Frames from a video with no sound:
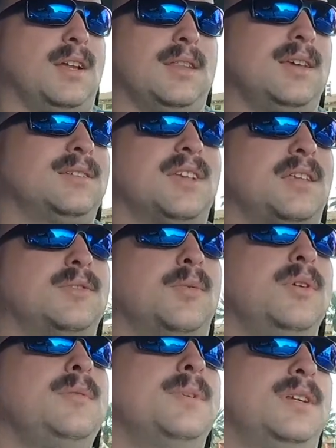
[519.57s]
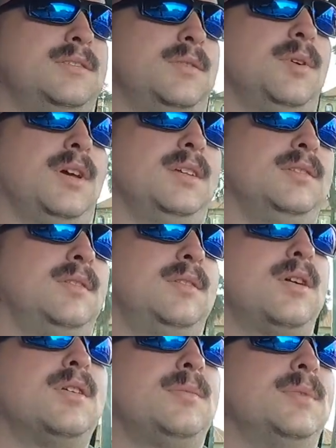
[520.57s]
I think it's like 20 minutes away,
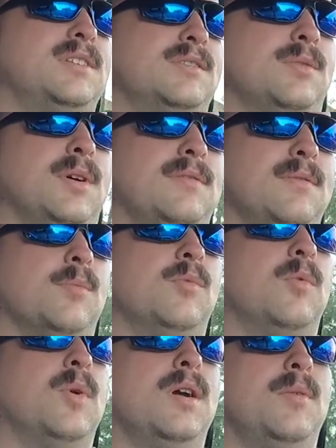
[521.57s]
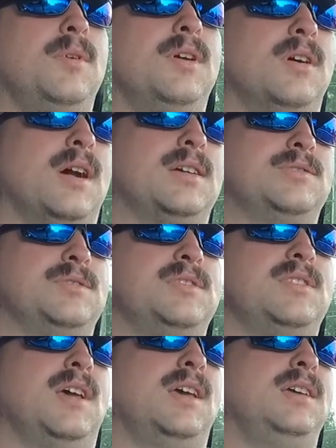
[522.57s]
30 minutes away from where we are actually
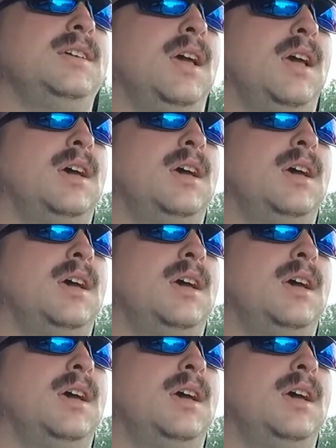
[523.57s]
staying.